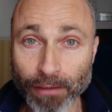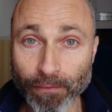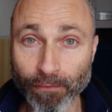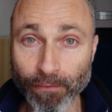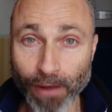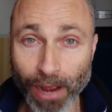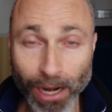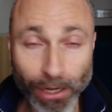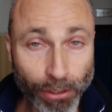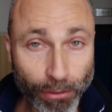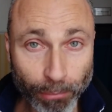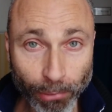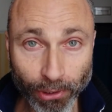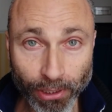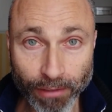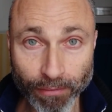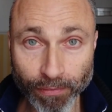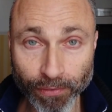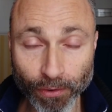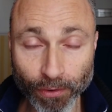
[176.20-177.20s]

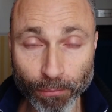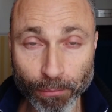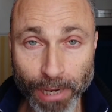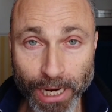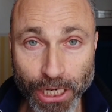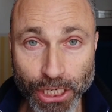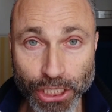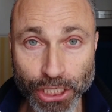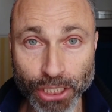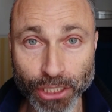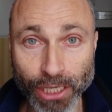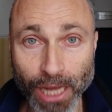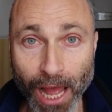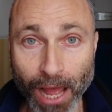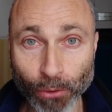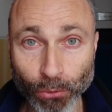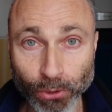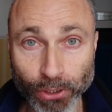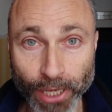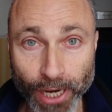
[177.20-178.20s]
valuable information
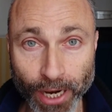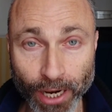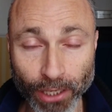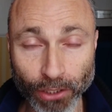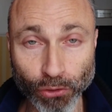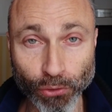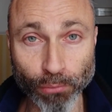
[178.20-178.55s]
out there